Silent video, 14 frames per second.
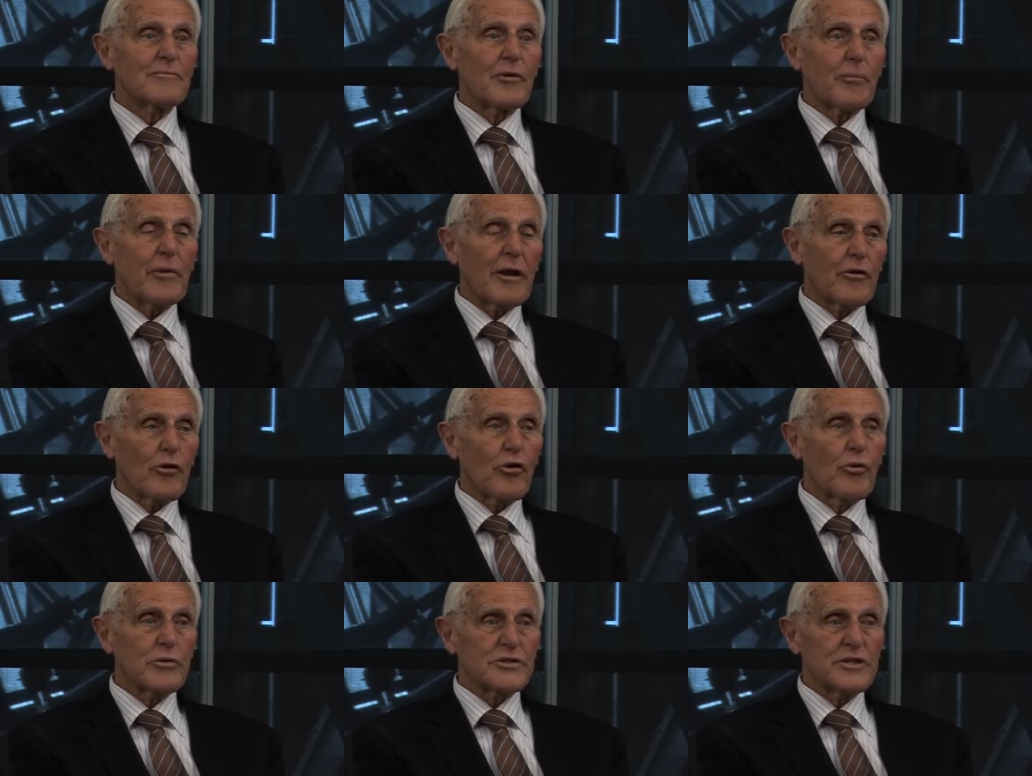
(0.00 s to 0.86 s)
my
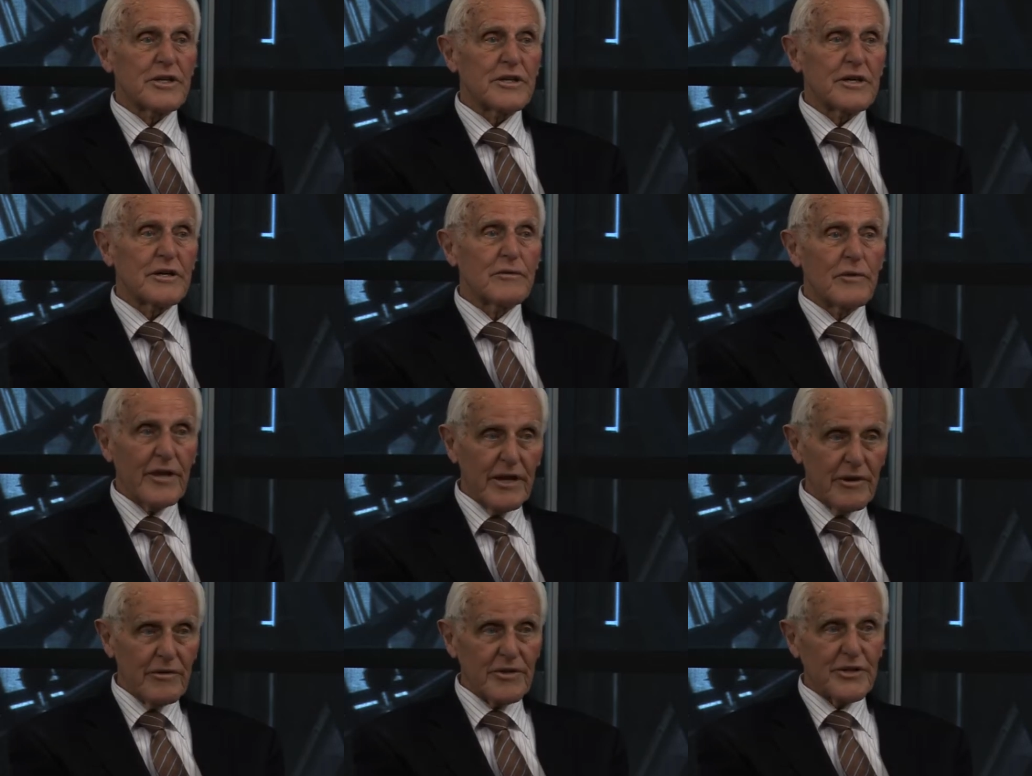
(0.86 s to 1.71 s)
brother-in-law was in
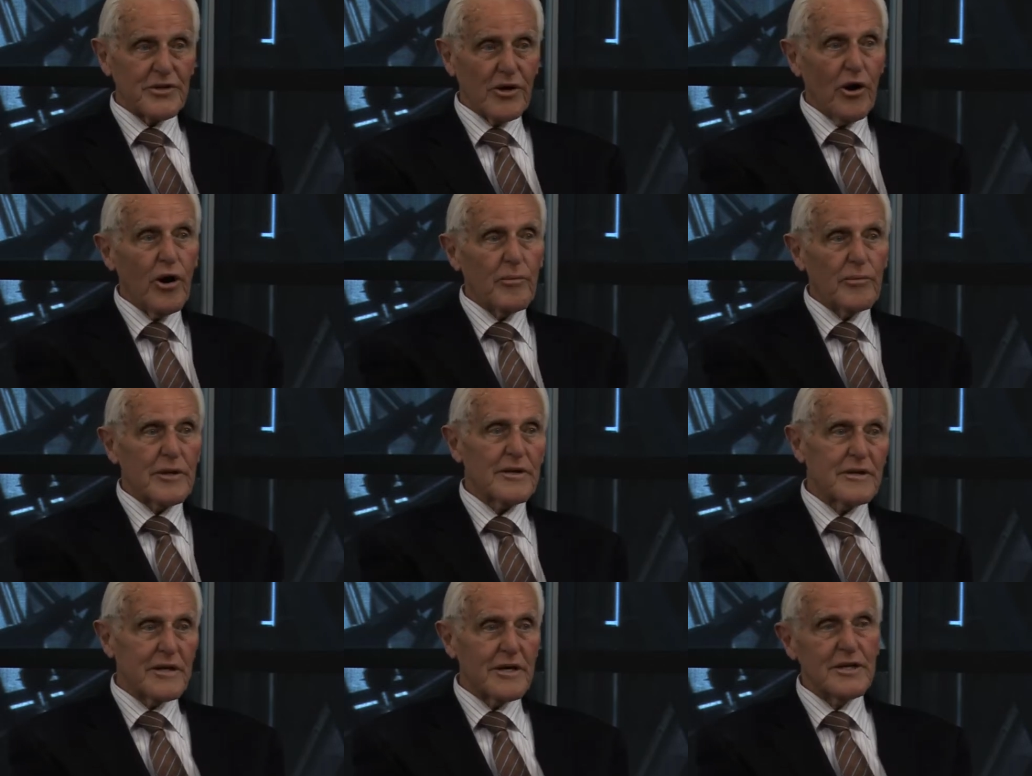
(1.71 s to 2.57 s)
there at the time
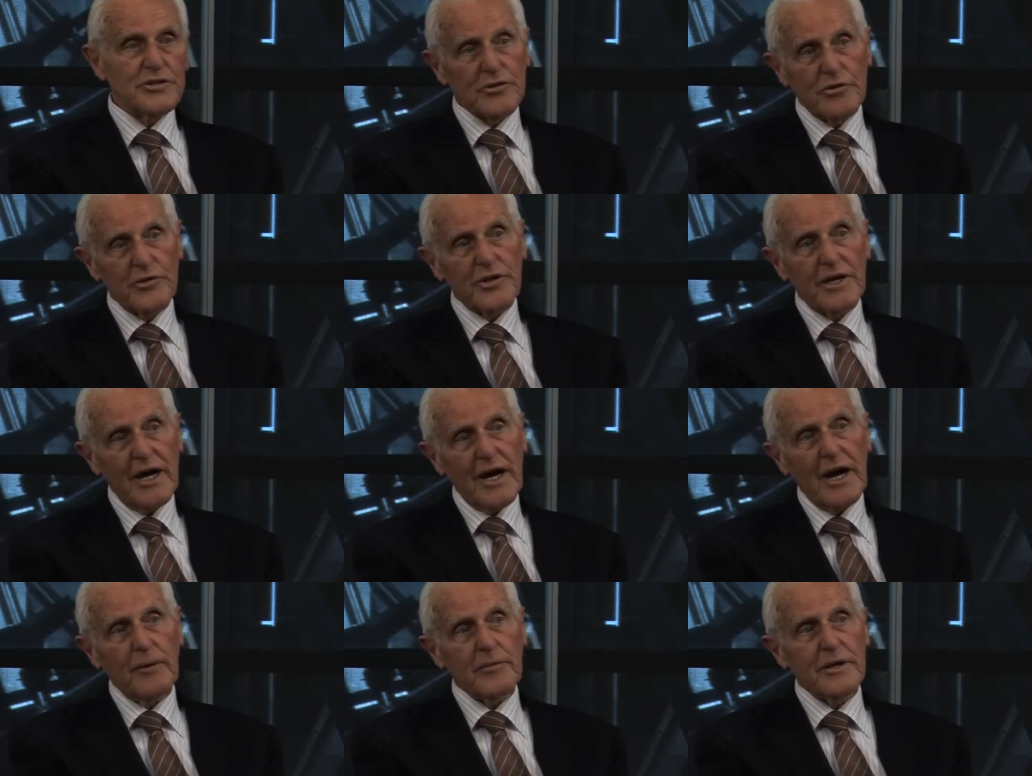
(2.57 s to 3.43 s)
and he joined the
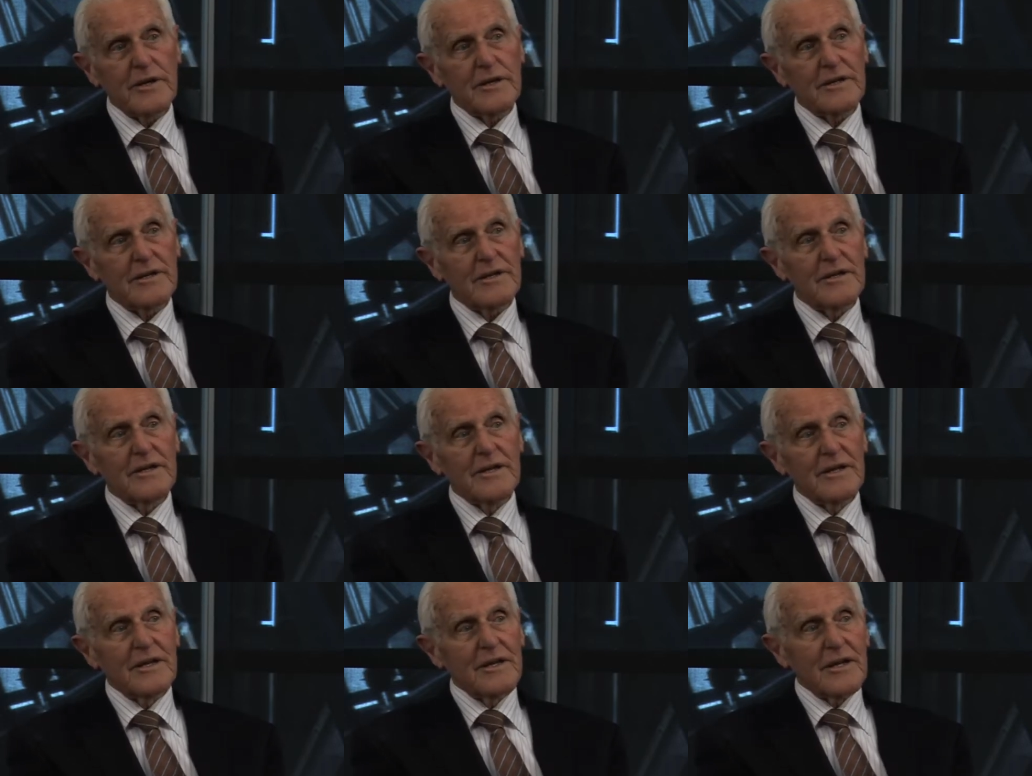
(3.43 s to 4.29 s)
army and
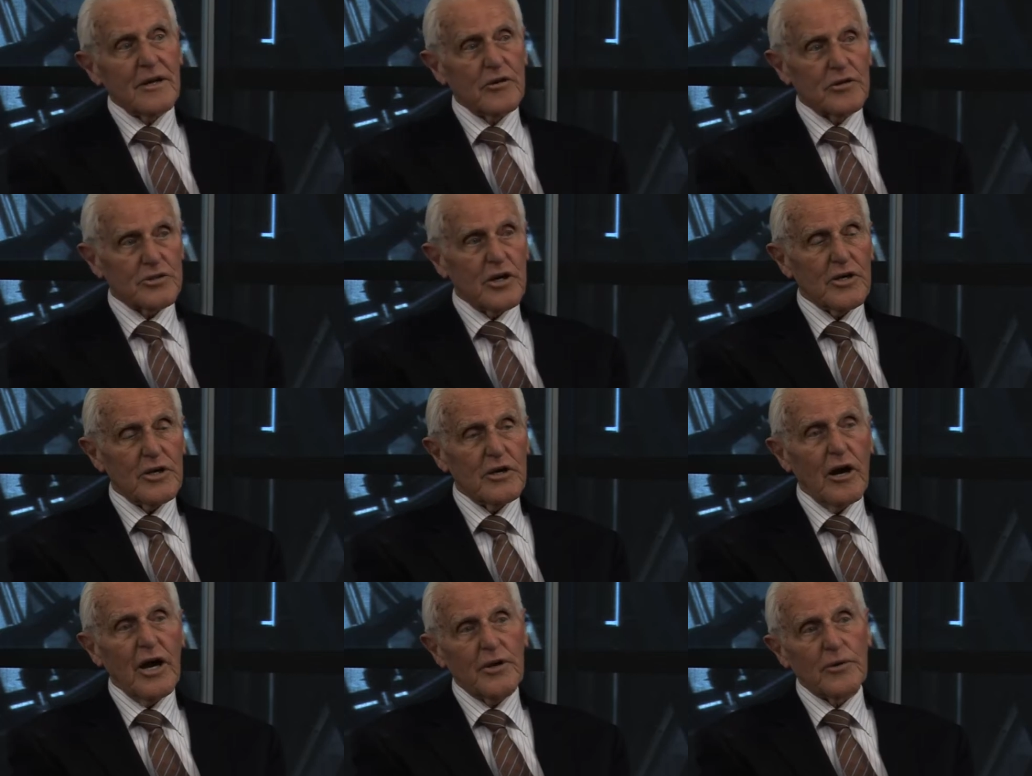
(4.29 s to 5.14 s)
of course I,
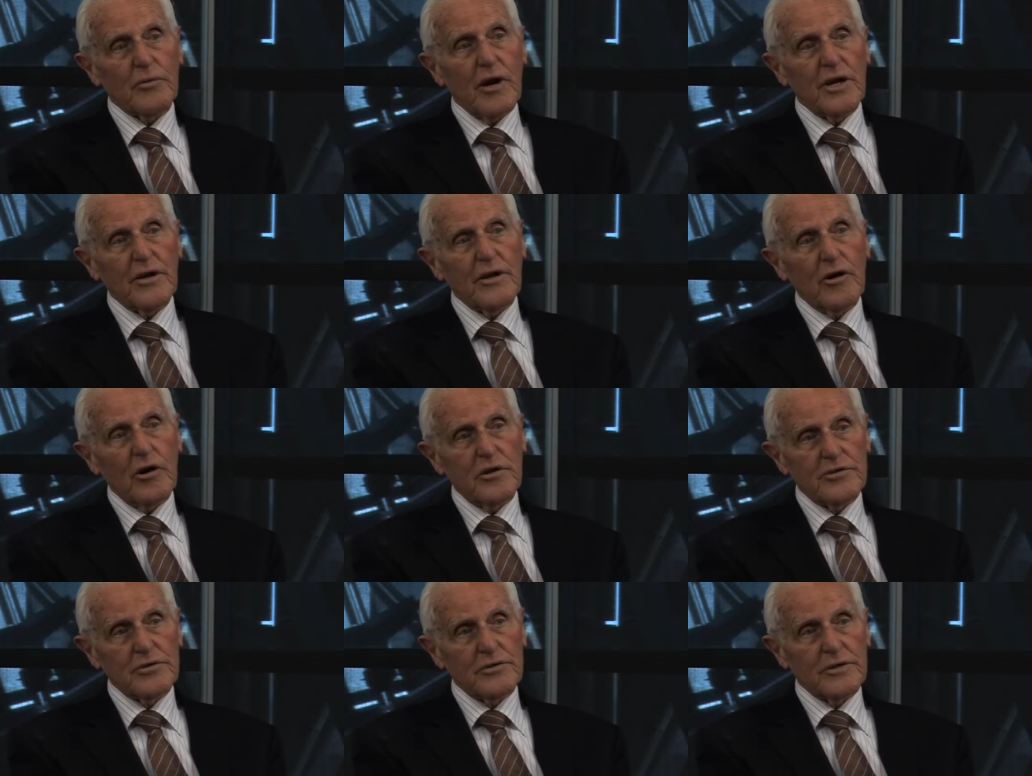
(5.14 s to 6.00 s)
did, I had to wait,
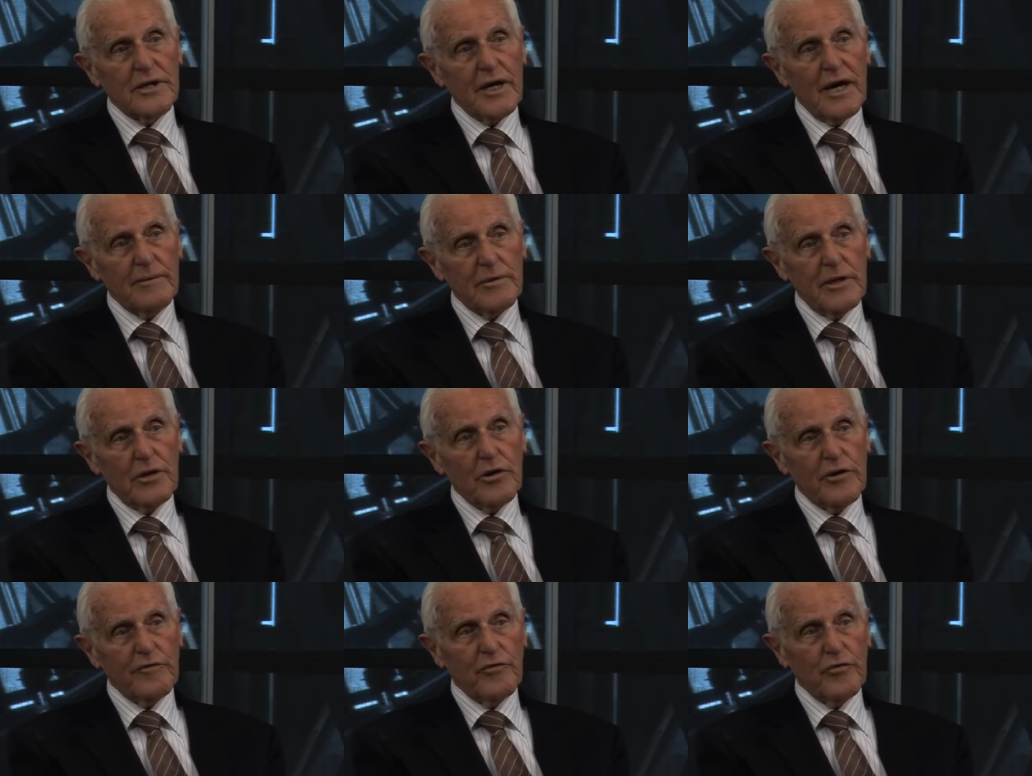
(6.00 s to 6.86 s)
I joined the army in
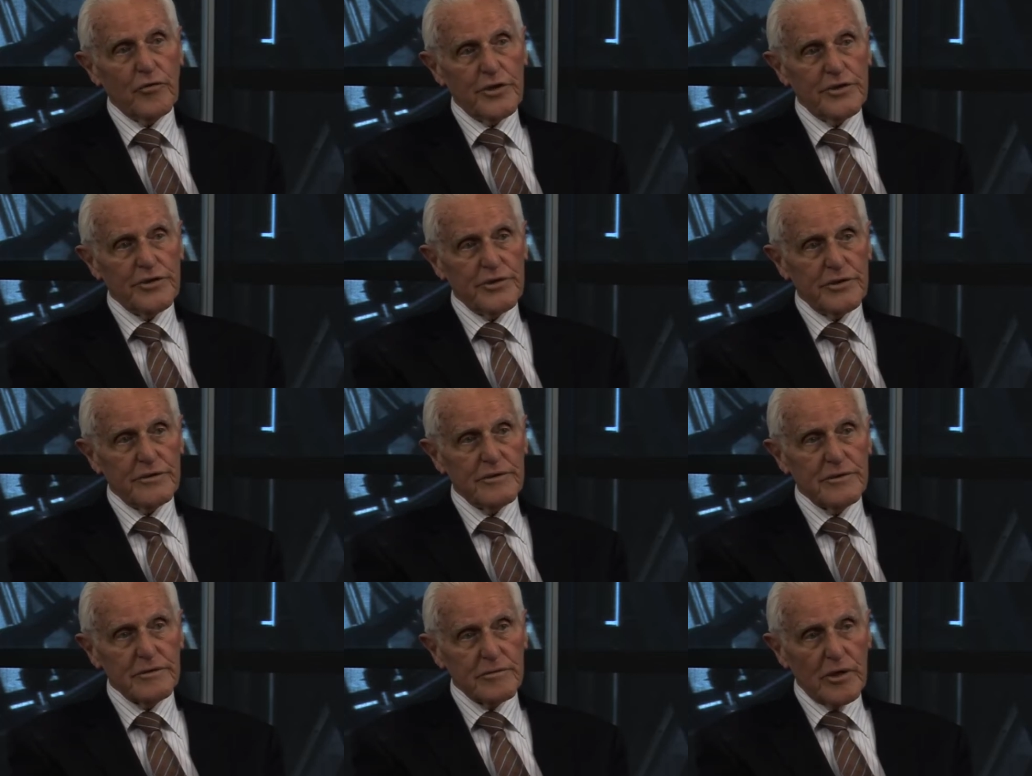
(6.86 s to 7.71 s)

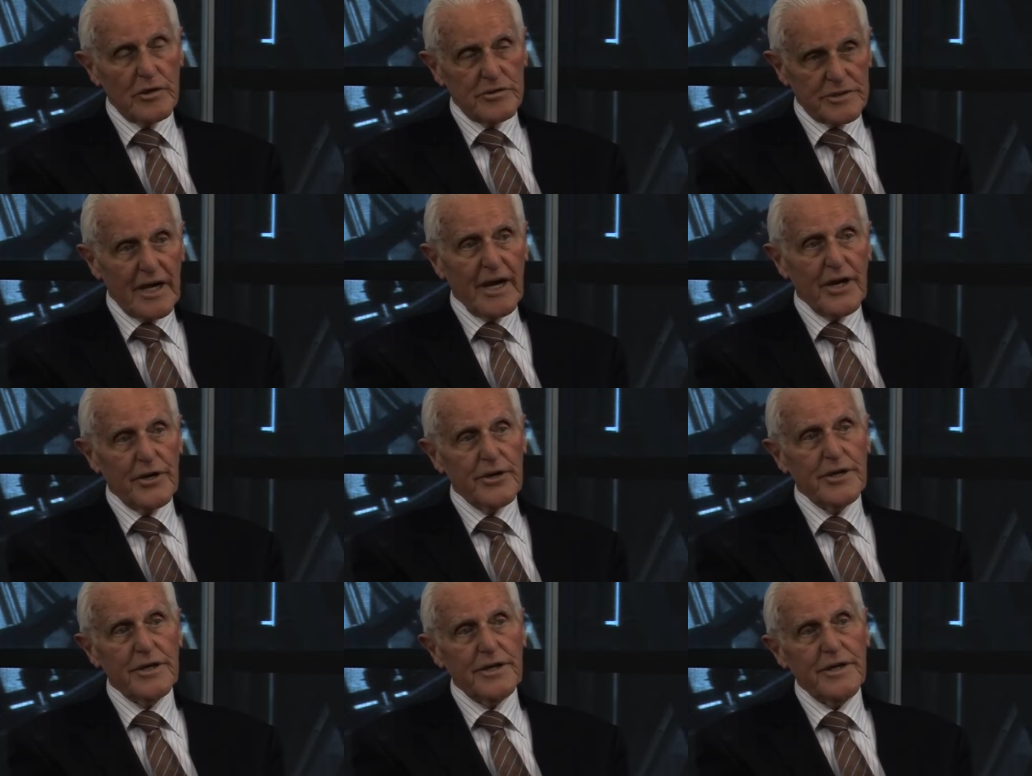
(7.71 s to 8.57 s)
1942 when I was
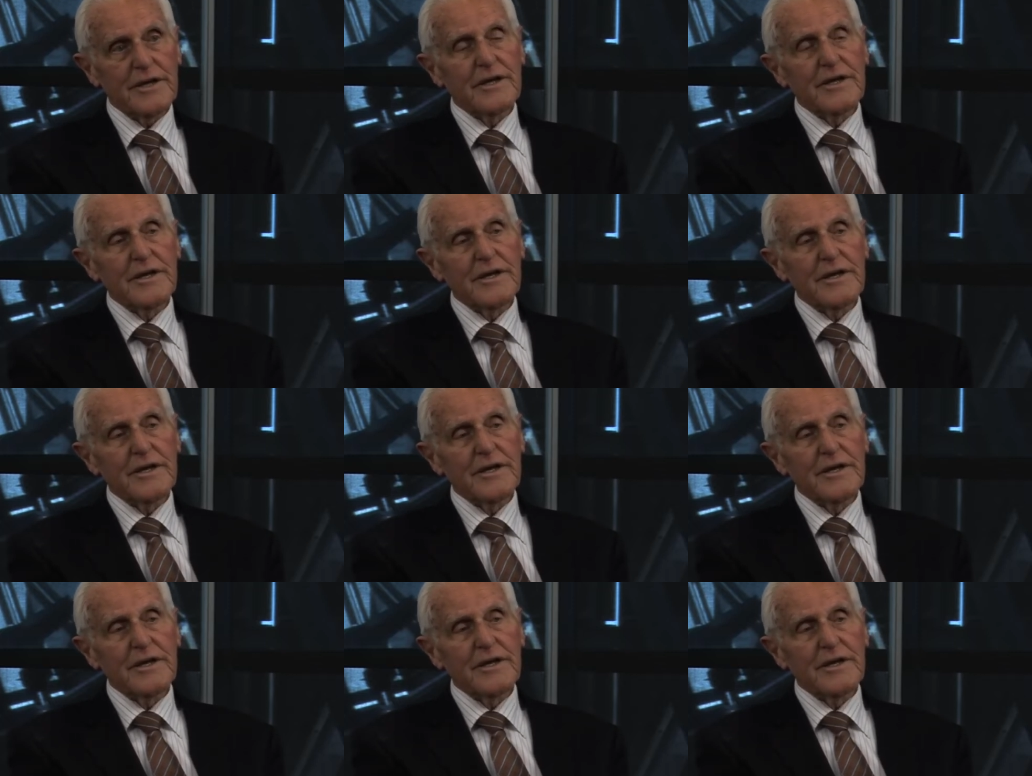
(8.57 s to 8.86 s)
18